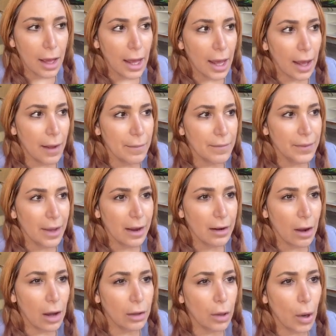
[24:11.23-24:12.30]
They're
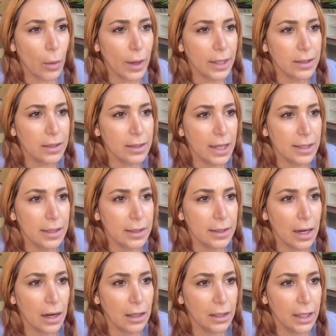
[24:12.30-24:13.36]
not going to
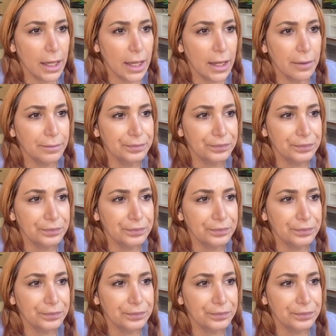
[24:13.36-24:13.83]
necessarily